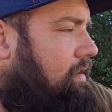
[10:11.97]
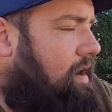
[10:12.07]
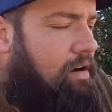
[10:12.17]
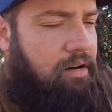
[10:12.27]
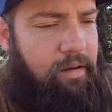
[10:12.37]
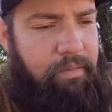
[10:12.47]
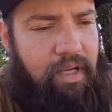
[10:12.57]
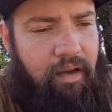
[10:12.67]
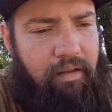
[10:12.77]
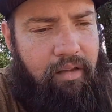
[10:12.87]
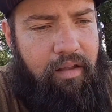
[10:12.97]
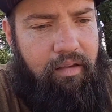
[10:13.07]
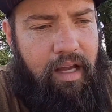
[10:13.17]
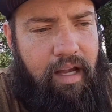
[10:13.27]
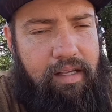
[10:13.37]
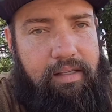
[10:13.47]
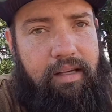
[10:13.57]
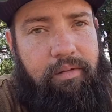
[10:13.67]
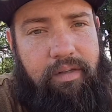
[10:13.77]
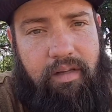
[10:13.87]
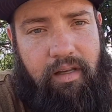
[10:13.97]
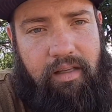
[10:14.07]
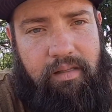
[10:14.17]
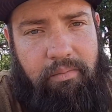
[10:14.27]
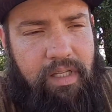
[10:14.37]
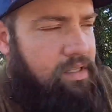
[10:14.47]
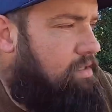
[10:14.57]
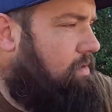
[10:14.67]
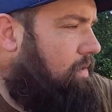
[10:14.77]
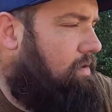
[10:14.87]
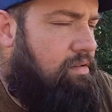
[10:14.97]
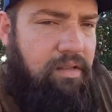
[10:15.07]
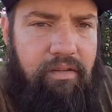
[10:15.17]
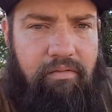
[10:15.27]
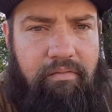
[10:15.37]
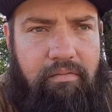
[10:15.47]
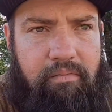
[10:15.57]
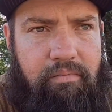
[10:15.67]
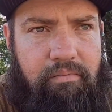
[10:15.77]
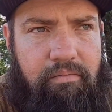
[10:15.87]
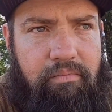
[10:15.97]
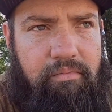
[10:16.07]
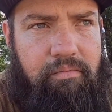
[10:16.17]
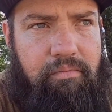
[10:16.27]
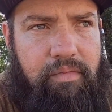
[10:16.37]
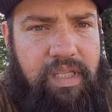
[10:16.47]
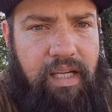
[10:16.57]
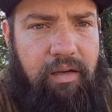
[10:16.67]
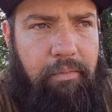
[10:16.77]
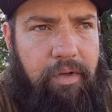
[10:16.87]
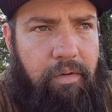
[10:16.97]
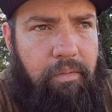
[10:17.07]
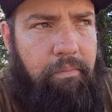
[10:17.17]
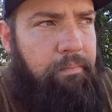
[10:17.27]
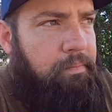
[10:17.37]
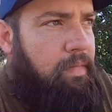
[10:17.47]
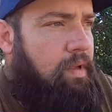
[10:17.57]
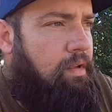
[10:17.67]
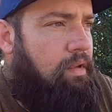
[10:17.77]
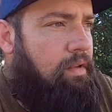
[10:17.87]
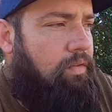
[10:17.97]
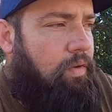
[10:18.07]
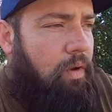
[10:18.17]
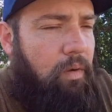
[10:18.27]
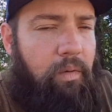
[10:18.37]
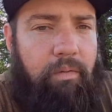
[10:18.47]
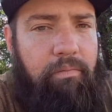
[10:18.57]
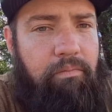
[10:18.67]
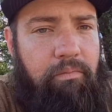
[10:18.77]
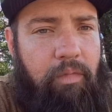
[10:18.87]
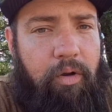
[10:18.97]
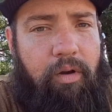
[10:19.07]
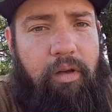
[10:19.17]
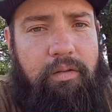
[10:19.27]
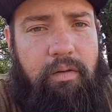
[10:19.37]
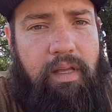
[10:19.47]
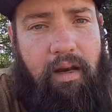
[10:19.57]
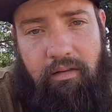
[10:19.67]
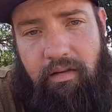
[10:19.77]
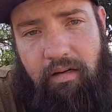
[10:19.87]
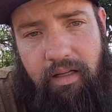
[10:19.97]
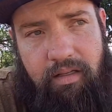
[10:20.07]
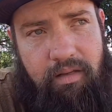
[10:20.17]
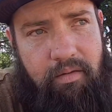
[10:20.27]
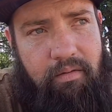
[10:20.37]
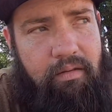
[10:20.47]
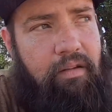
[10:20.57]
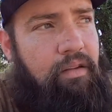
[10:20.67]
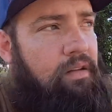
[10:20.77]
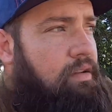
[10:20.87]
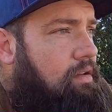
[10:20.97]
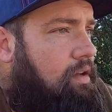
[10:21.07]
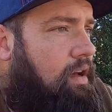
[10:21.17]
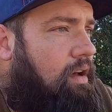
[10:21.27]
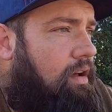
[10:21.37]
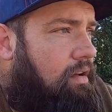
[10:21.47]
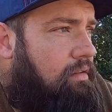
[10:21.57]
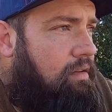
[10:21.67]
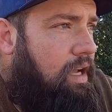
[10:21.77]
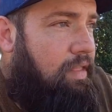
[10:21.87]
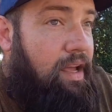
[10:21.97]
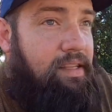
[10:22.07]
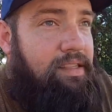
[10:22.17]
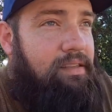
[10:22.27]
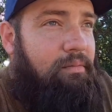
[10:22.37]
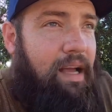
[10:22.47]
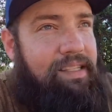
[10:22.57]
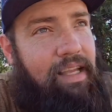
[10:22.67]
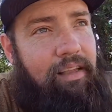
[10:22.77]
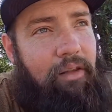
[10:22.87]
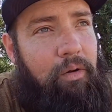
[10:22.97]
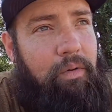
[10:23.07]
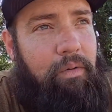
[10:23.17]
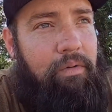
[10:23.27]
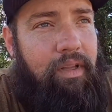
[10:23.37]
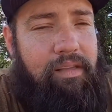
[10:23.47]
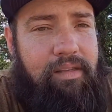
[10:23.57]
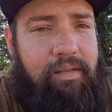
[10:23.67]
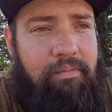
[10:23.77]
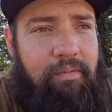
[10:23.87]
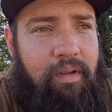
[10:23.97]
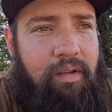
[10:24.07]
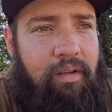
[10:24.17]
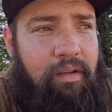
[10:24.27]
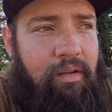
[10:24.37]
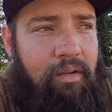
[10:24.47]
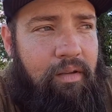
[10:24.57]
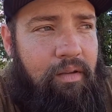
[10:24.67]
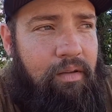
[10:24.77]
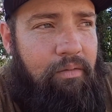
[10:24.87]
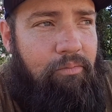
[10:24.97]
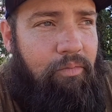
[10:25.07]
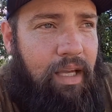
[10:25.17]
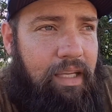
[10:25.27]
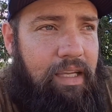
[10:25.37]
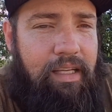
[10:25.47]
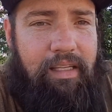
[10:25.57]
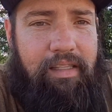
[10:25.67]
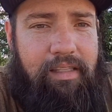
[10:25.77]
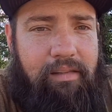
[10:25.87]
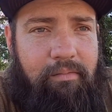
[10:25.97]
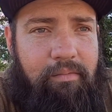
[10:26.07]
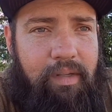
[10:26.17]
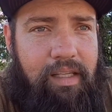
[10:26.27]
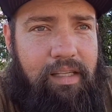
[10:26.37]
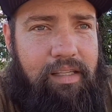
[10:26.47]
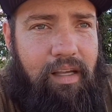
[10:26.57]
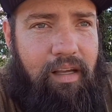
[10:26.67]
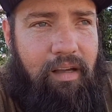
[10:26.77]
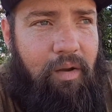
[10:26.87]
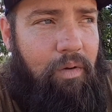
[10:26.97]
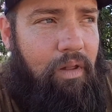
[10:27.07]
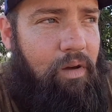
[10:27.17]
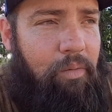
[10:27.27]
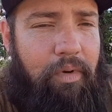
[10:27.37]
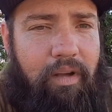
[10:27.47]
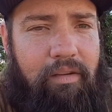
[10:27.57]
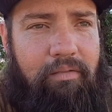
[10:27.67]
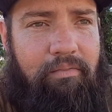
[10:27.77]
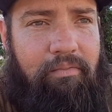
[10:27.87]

heard him tell the other guys that he was gonna get some business cards and send them to him. So who knows what that'll turn into. And that's, I say local, that's like his is Oklahoma,